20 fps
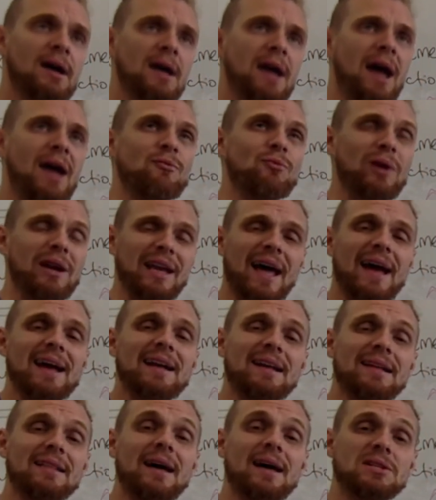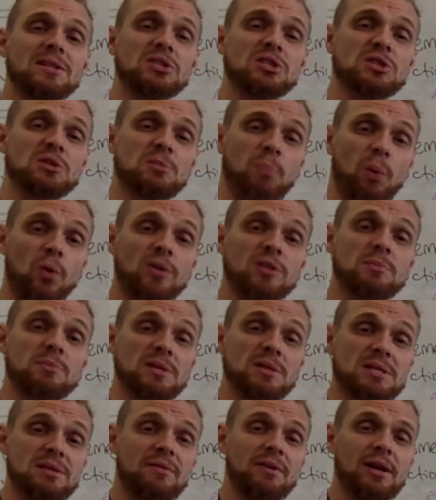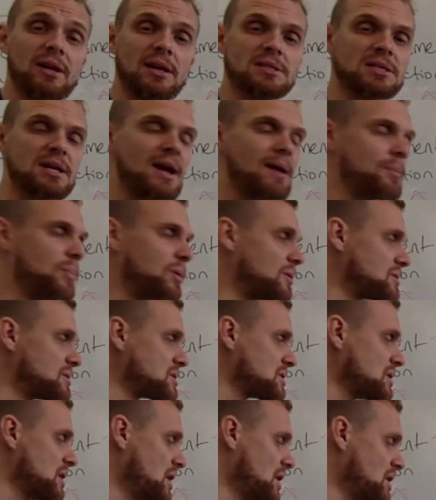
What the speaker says: and relating that to sport-specific examples.